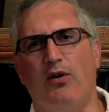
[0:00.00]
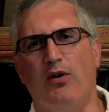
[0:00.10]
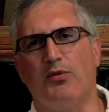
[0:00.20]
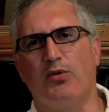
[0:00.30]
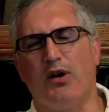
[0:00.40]

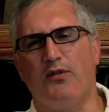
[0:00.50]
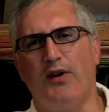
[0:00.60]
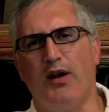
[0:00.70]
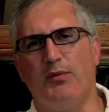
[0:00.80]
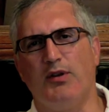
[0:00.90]
home to our
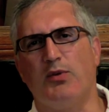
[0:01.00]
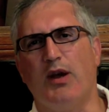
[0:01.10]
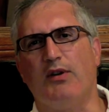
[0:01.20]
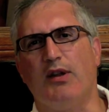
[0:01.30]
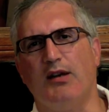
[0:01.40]
families. We
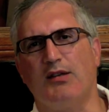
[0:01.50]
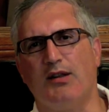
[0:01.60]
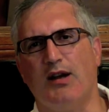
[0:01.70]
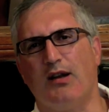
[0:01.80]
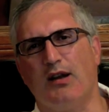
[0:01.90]
have a nice
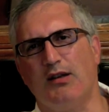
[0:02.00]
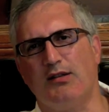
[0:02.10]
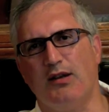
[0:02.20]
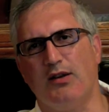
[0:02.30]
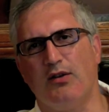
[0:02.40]
night, a nice
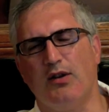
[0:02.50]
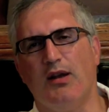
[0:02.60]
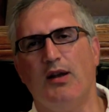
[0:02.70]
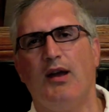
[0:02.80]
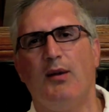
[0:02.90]
dinner.
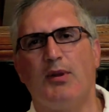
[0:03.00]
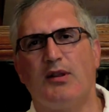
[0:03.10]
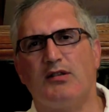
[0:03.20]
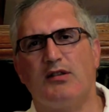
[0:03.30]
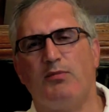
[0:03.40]
But
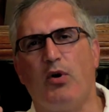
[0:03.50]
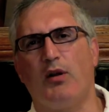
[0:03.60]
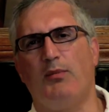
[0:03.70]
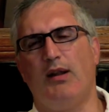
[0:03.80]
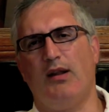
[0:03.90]
this is part
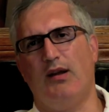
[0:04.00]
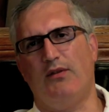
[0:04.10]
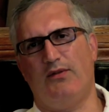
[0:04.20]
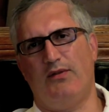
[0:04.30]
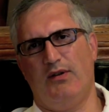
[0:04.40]
of my life.
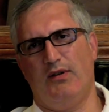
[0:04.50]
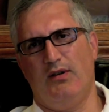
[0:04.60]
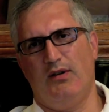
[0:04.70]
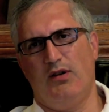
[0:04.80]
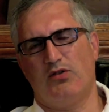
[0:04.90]

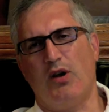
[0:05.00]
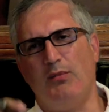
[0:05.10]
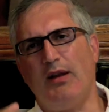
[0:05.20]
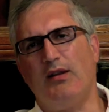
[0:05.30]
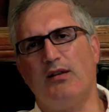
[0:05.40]
So I
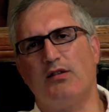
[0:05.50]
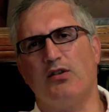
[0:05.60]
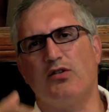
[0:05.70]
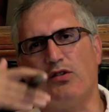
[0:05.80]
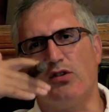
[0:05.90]
made the
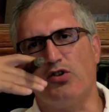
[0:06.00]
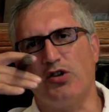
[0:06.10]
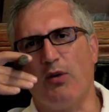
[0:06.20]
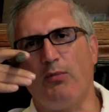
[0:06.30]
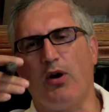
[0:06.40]
decision to
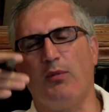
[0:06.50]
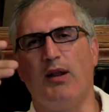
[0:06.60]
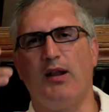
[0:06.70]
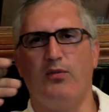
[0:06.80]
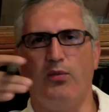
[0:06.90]
share part of my
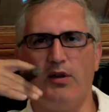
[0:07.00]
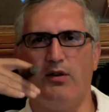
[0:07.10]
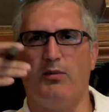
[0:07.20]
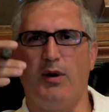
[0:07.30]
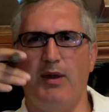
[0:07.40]
life with
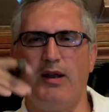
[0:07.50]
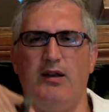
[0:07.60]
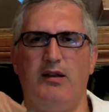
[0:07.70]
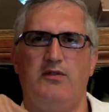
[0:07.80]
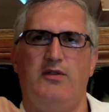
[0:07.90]
you by
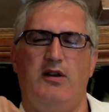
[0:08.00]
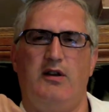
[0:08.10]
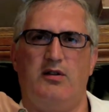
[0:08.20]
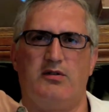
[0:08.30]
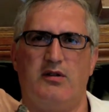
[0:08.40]
making these
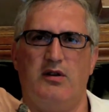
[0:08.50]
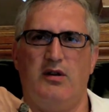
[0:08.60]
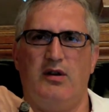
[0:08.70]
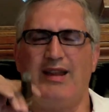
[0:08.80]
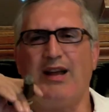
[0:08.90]
videos.
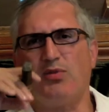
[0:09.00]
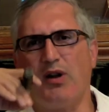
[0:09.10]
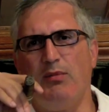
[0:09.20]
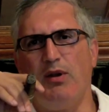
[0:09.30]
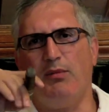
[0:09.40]
That's what
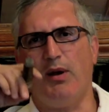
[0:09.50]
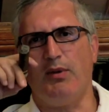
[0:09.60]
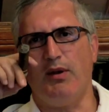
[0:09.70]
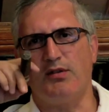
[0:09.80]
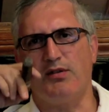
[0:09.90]
I mean by
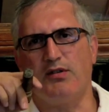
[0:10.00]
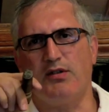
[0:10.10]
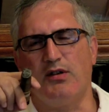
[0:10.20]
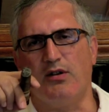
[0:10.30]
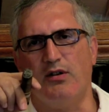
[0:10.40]
being
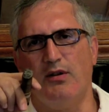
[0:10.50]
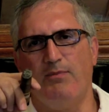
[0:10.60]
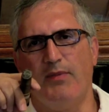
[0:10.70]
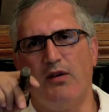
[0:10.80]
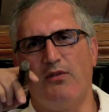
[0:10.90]
sincere.
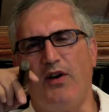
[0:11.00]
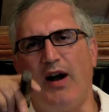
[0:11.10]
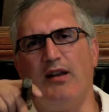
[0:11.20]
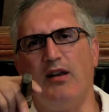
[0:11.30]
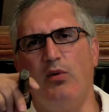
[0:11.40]

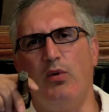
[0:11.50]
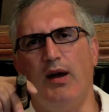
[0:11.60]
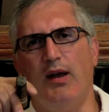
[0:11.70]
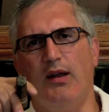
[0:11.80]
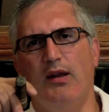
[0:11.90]
Finding a
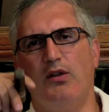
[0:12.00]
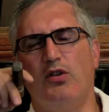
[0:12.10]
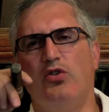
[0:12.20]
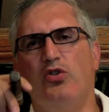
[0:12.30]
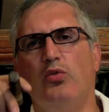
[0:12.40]
way
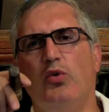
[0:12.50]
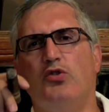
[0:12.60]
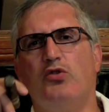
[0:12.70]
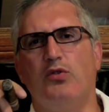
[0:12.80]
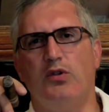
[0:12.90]
to do
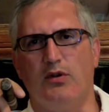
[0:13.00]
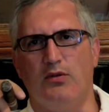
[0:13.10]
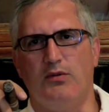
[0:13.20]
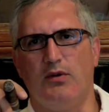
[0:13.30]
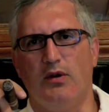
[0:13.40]
what you do,
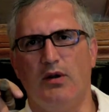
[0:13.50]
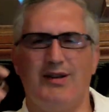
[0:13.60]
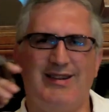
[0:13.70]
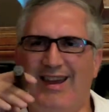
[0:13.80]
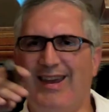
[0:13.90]

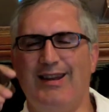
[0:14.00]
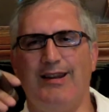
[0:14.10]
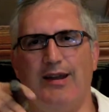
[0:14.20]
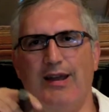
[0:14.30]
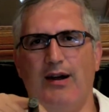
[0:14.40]
day in
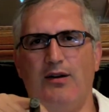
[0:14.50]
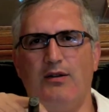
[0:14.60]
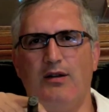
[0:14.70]
and day out,